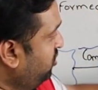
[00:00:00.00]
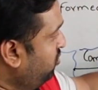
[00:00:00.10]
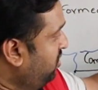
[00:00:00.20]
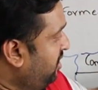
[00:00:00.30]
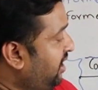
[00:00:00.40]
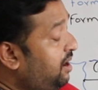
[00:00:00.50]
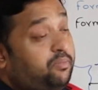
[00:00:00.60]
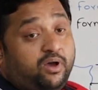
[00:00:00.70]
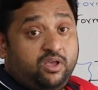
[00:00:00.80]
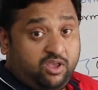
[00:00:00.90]
you
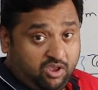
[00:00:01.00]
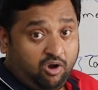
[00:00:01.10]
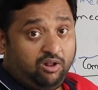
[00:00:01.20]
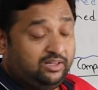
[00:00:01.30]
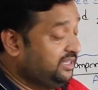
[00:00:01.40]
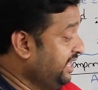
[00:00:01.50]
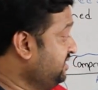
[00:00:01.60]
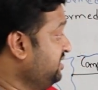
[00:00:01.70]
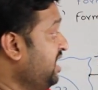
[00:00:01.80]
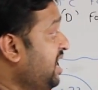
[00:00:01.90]
club all the
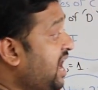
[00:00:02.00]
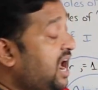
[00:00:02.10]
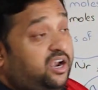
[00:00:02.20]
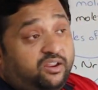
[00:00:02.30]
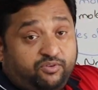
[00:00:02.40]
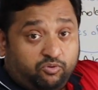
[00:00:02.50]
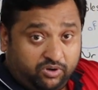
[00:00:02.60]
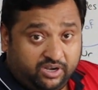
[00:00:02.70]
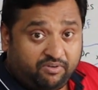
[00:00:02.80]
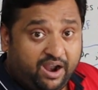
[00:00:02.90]
things and if you
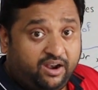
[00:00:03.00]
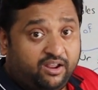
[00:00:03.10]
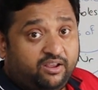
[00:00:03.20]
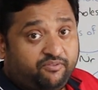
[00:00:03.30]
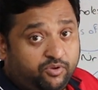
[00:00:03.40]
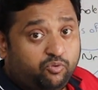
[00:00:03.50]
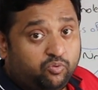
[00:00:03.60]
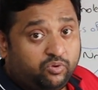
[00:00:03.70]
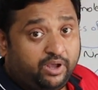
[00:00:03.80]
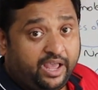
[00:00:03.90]
divide
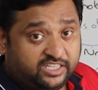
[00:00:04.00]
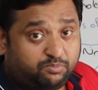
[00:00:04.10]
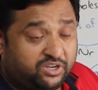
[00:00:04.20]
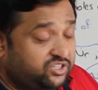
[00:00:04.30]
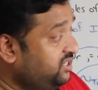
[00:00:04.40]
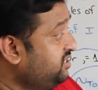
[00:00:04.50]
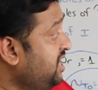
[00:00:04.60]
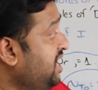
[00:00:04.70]
few expressions,